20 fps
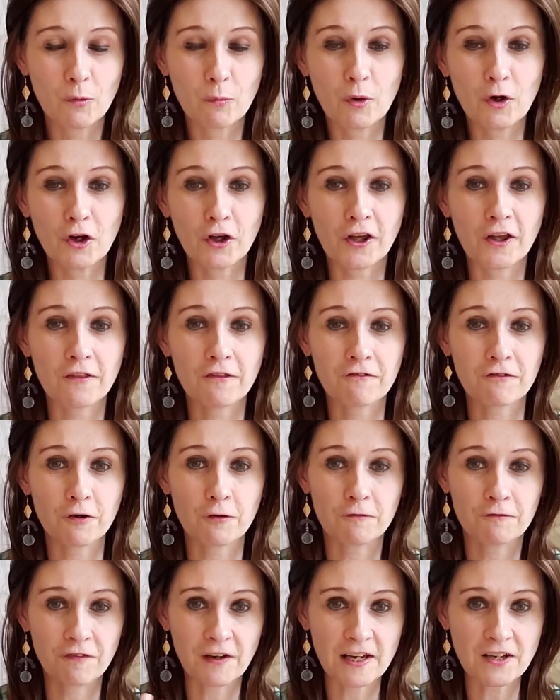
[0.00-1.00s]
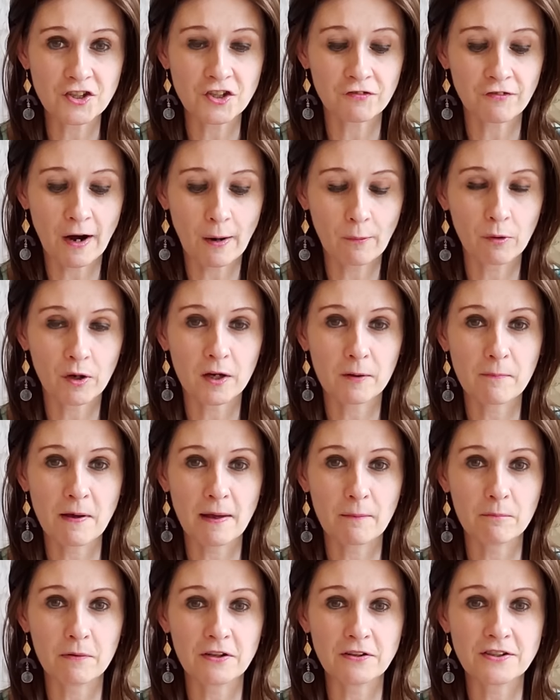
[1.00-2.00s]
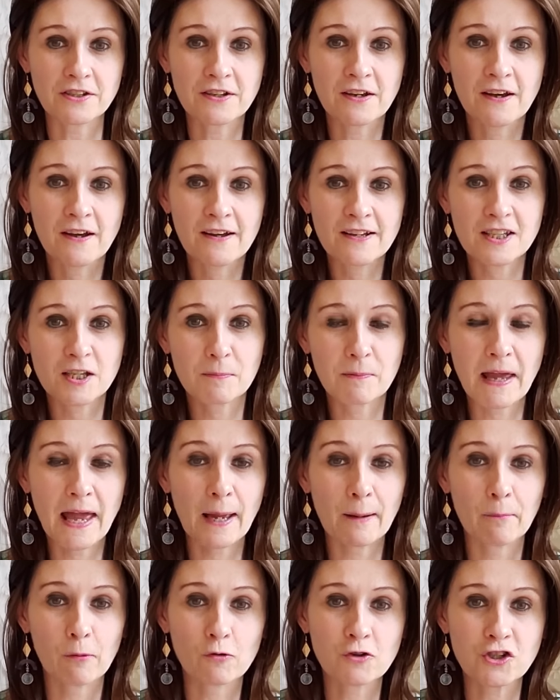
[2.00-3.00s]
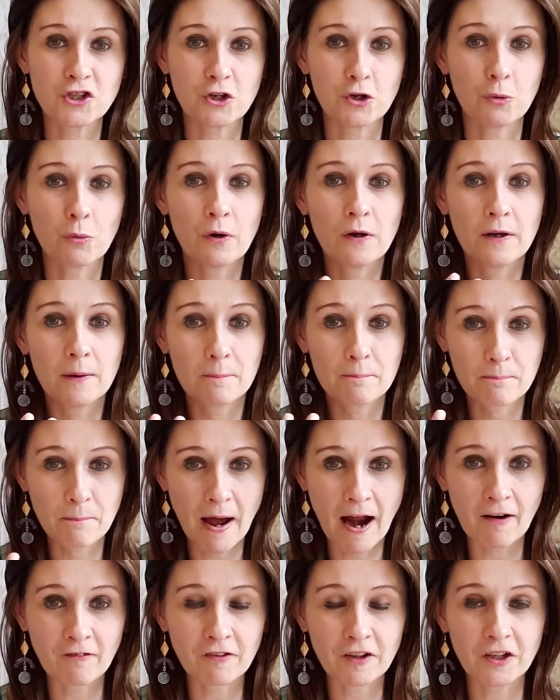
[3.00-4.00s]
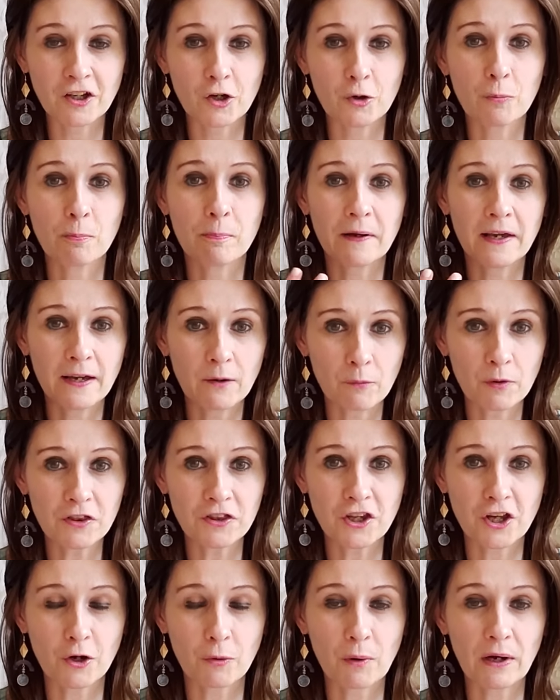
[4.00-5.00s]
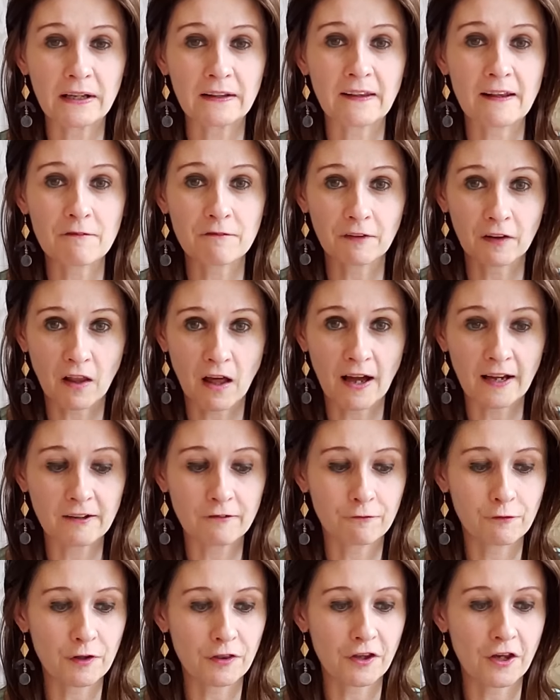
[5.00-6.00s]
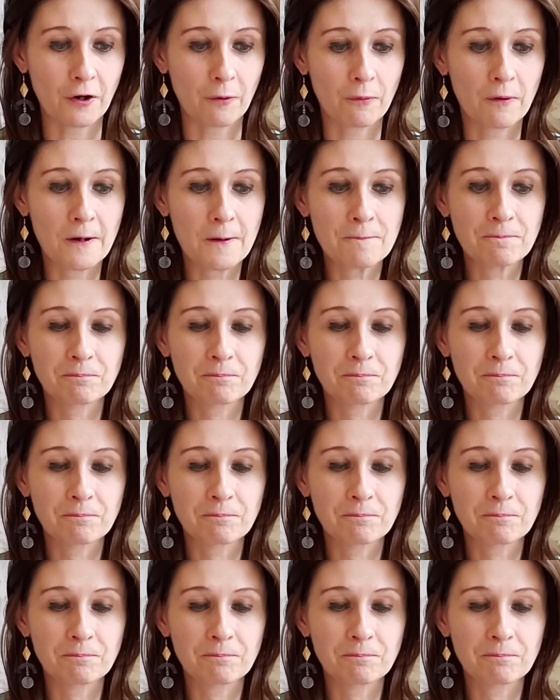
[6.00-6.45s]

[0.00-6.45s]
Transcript: working through fears around commitment, to be able to marry you, be with you, and live a life with you.